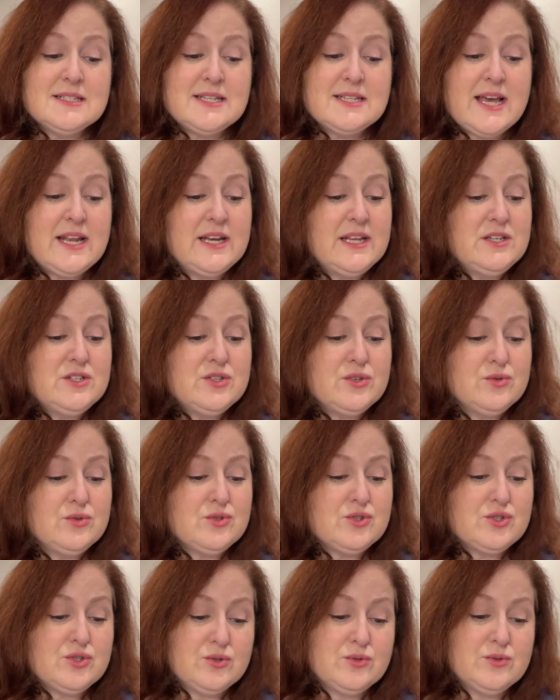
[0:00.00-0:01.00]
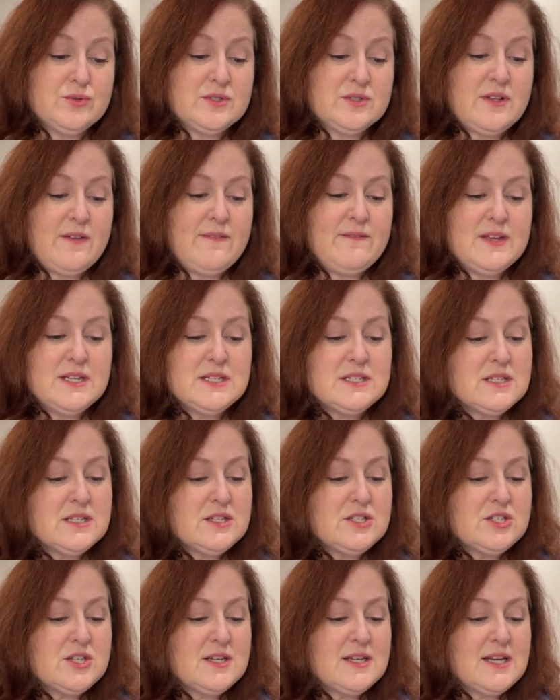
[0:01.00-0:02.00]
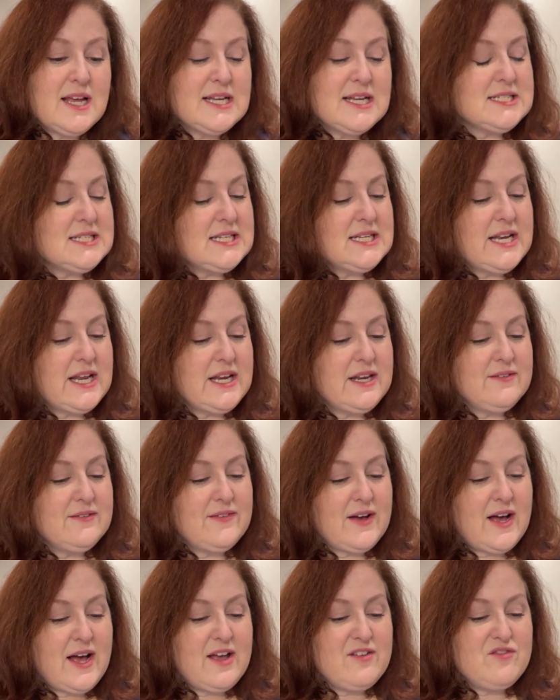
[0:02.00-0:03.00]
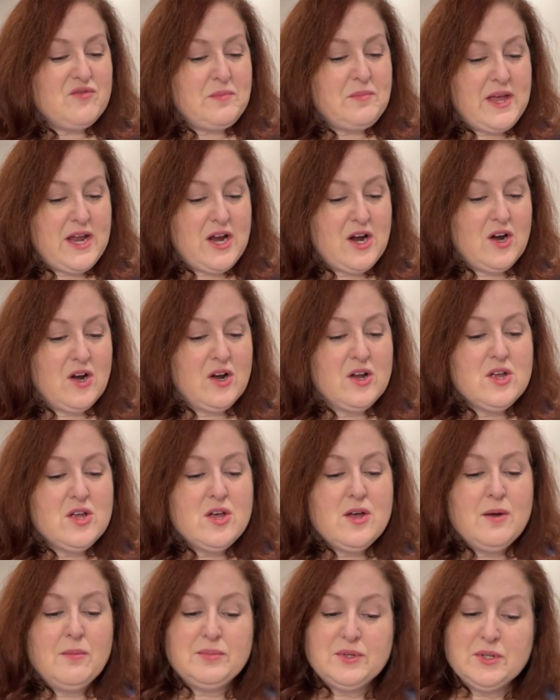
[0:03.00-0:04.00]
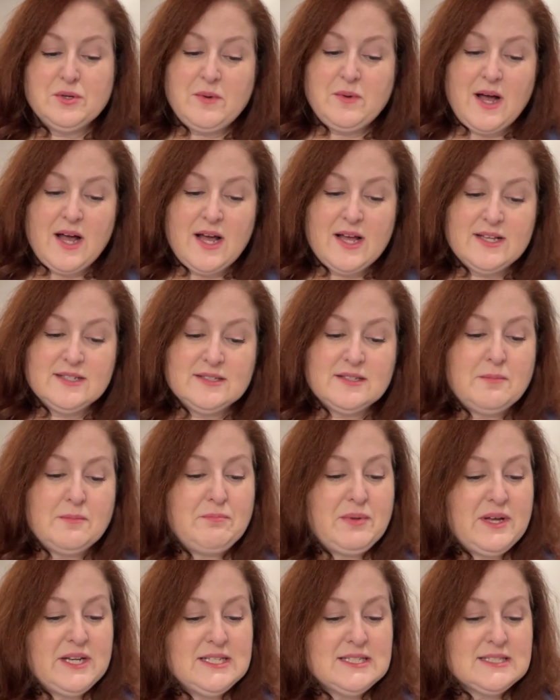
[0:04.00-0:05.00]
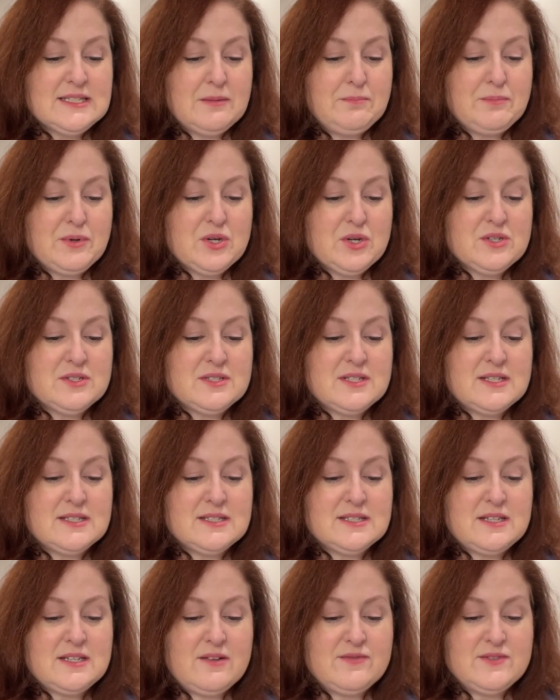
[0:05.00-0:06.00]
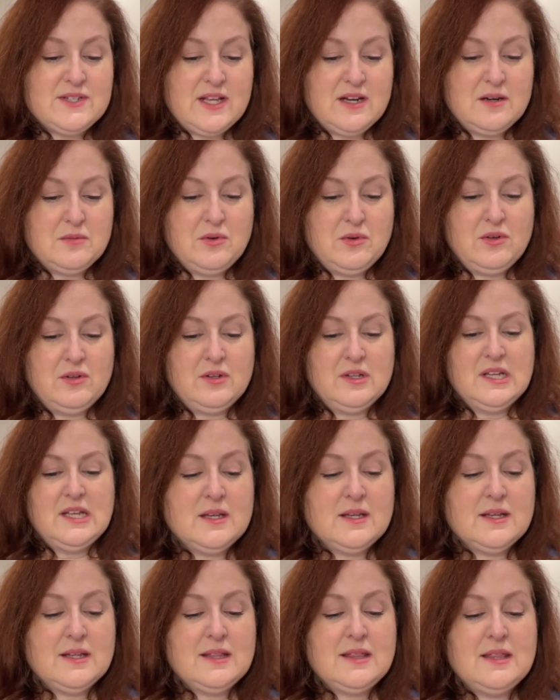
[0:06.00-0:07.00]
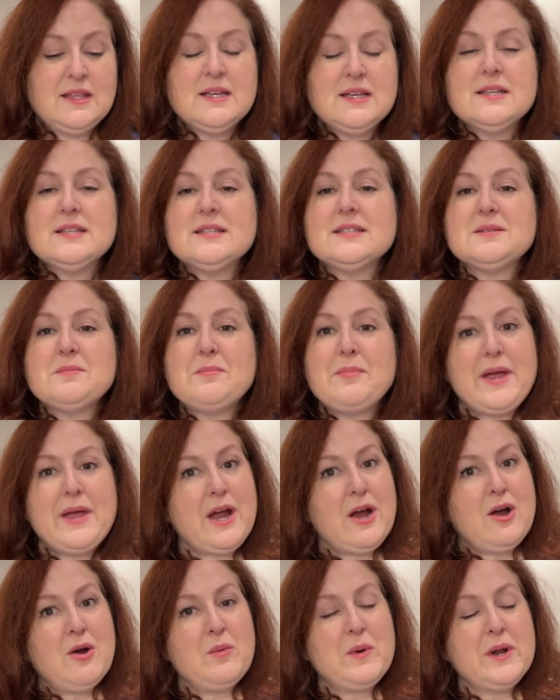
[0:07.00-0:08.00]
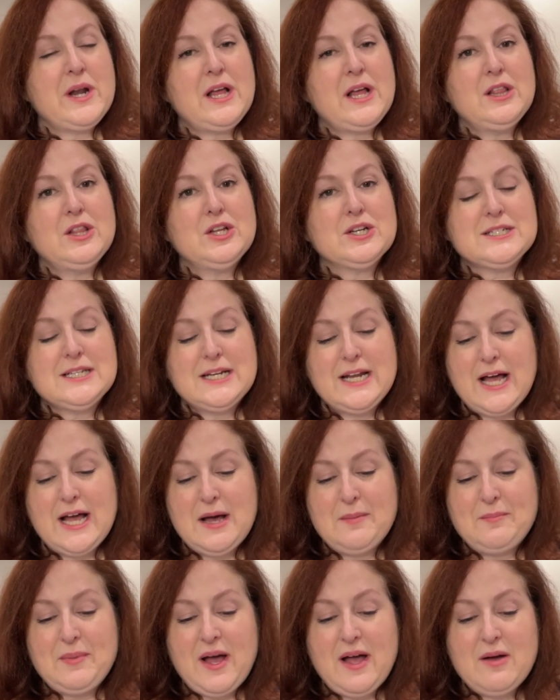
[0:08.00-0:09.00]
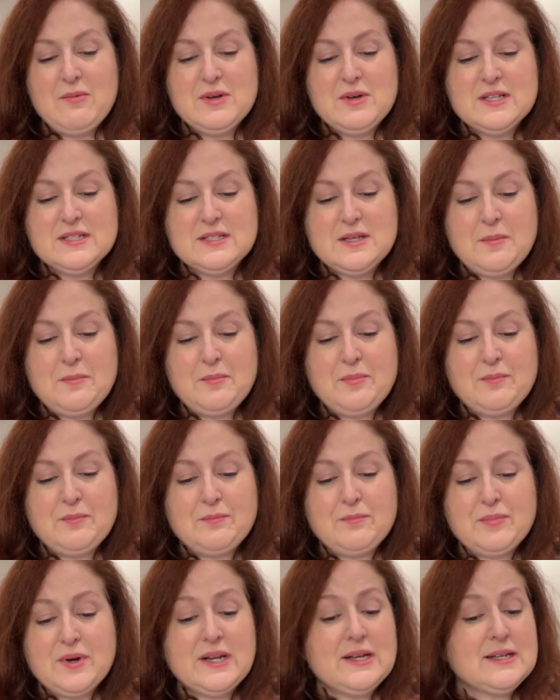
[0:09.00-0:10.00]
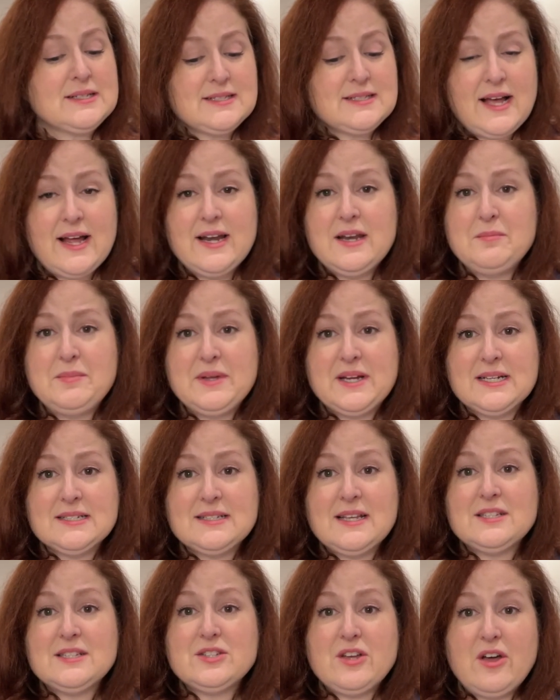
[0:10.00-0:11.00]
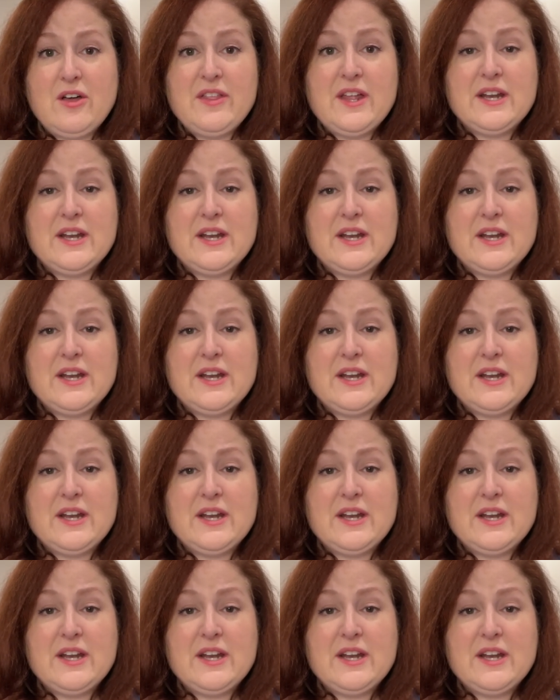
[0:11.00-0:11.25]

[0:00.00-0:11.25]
Teddy 2 Shoes, vintage 1985 bear, blue eyes, bunny slippers, stuffed animal. This bear, when I looked it up, I was pretty excited because I saw that